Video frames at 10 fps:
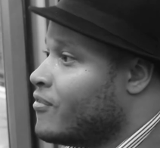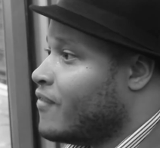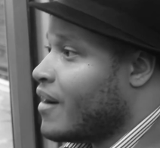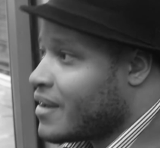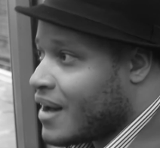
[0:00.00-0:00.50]
a
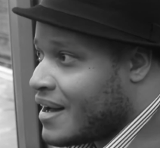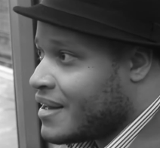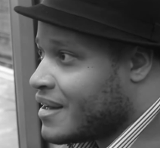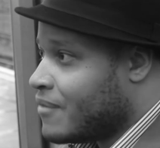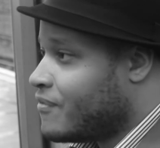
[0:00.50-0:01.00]
fun
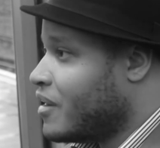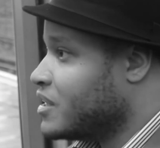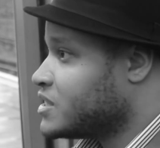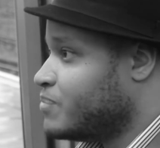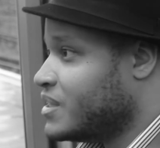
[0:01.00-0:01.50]
guy, I'm
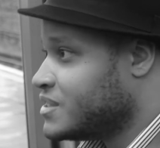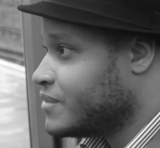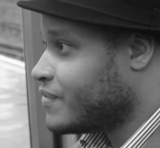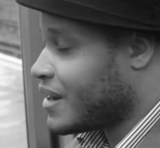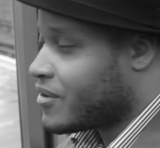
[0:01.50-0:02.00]
very
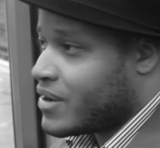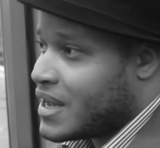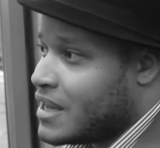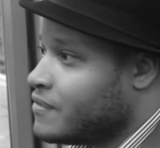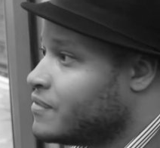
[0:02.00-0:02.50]
expressive and
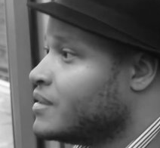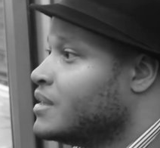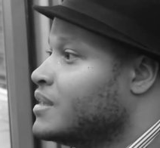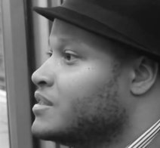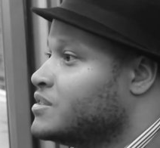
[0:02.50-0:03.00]
creative,
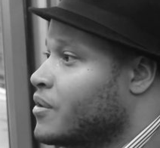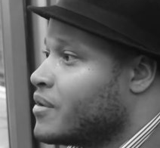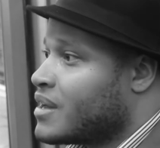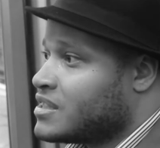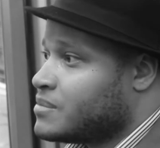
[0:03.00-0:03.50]
so
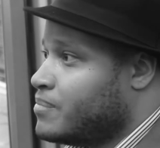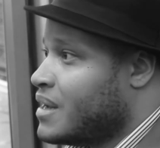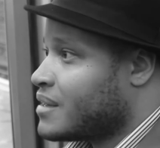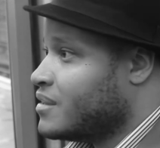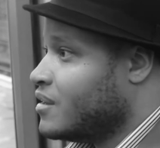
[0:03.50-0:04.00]
you can
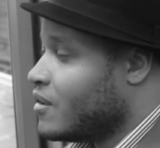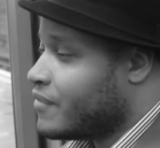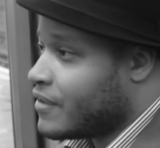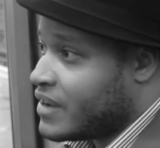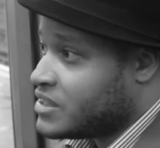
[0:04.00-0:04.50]
expect a lot
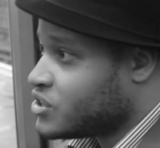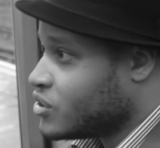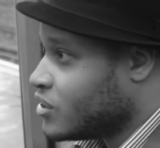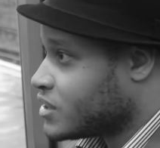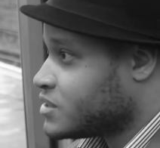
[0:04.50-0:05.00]
of
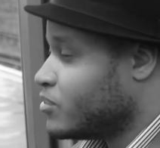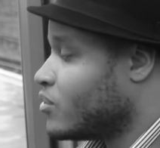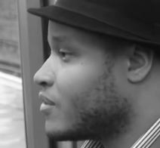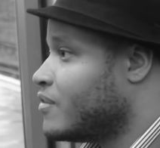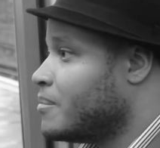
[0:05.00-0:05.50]
adventure
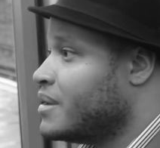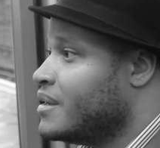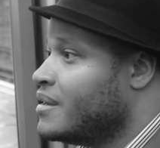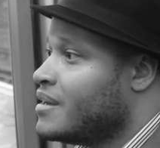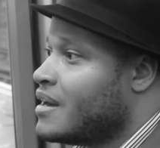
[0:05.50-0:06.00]
exploring from
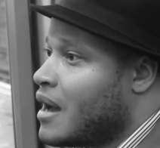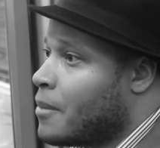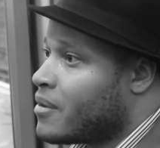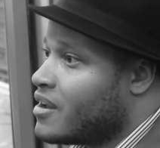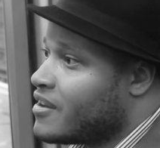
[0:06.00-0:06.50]
me.
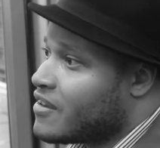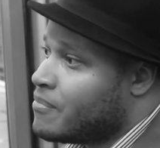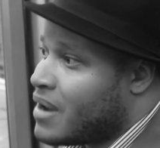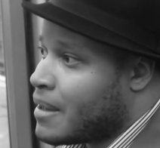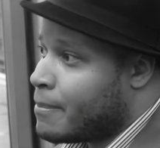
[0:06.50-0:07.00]
I'm going to
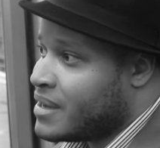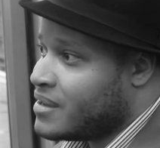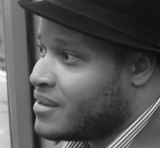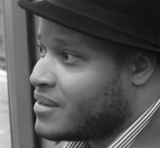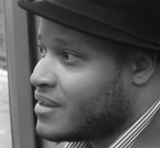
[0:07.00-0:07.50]
give my
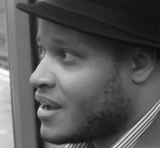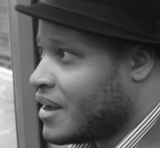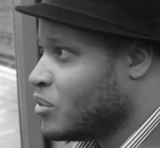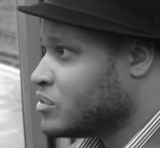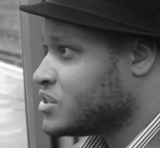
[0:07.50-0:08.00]
opinion,
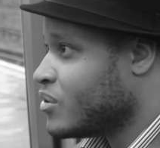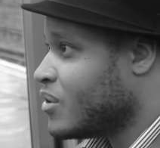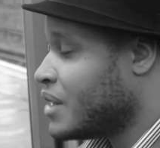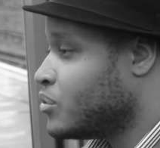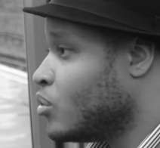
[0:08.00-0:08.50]
and
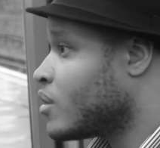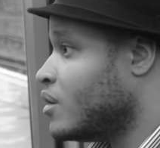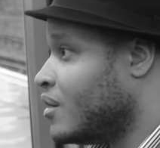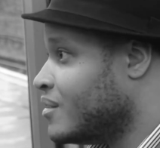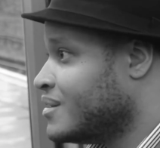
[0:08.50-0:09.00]
also I talk a
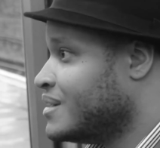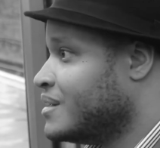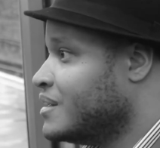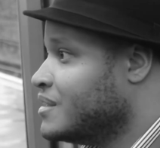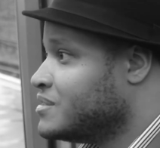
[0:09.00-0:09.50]
lot,
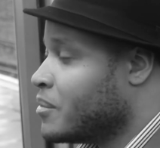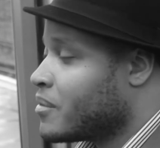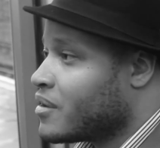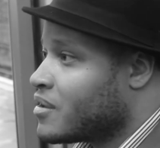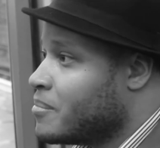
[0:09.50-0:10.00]
so I'm
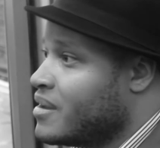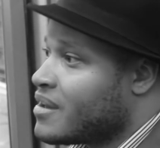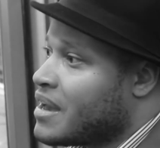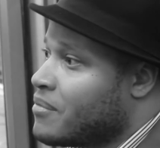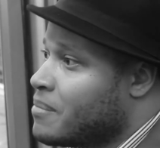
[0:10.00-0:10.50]
going to
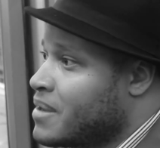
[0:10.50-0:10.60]
communicate with